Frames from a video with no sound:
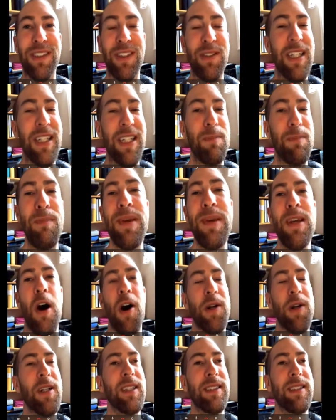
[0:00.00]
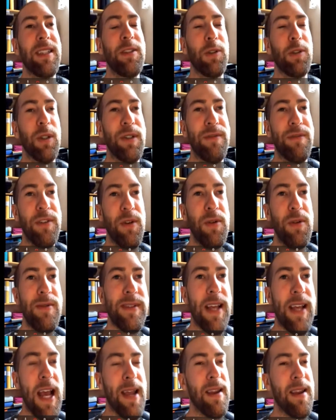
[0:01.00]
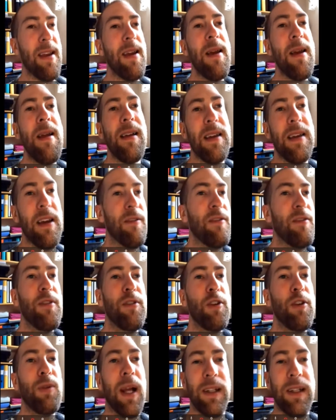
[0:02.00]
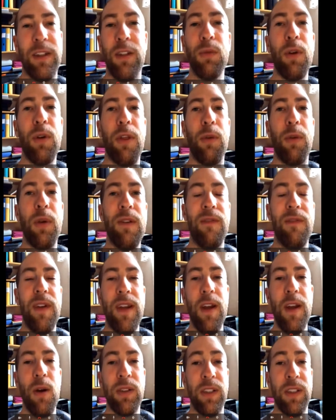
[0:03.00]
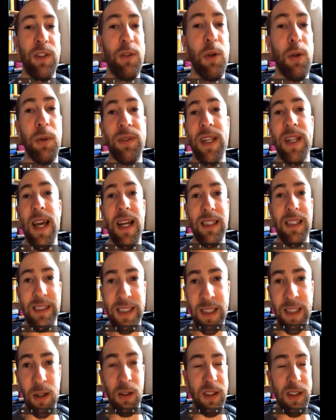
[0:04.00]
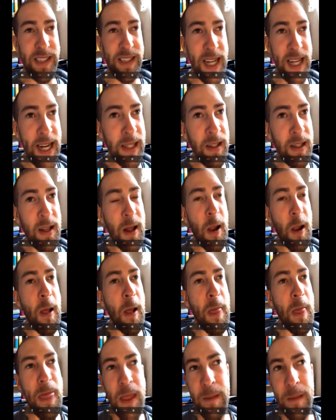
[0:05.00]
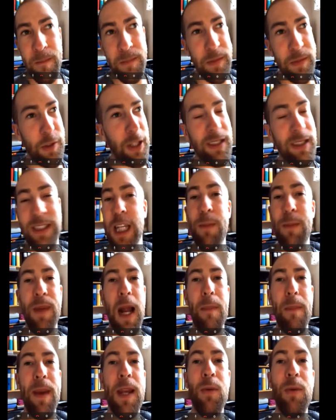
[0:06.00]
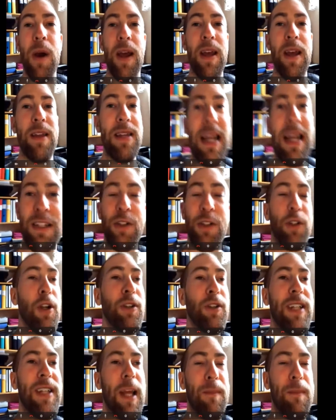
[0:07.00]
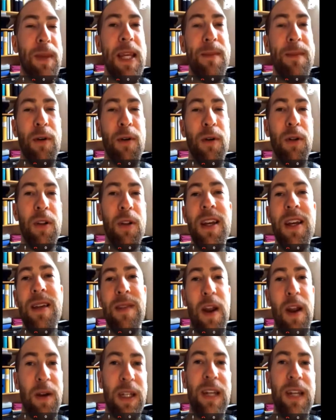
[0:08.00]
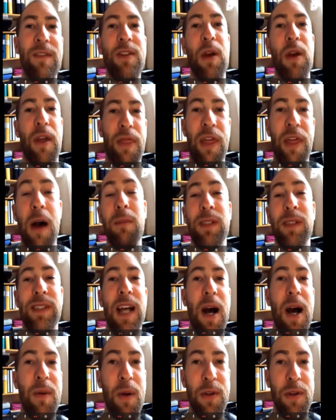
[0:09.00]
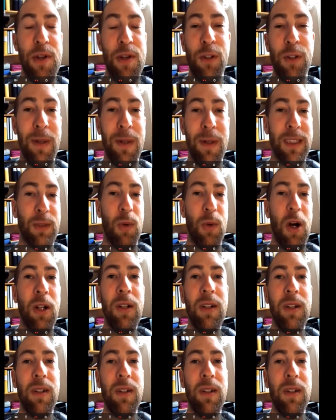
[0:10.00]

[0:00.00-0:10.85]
So just be honest in your reviews. And if you do like 2 or 3 videos and you don't get a single sale, just keep it up anyway. And yes, you're going to get people that are giving you a thumbs down on YouTube as well.